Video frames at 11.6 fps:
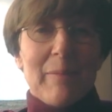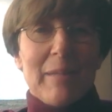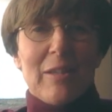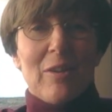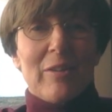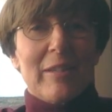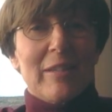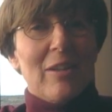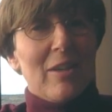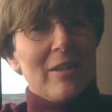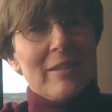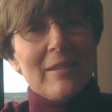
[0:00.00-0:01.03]
-E
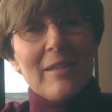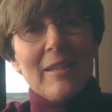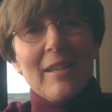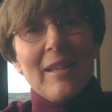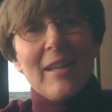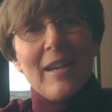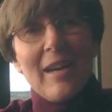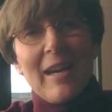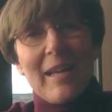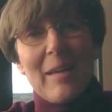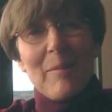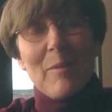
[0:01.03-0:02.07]
-R -E -R.
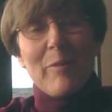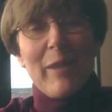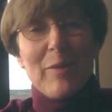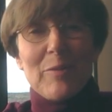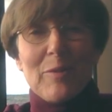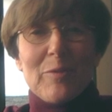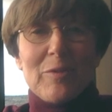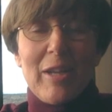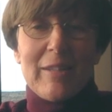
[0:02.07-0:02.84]
I am the founder of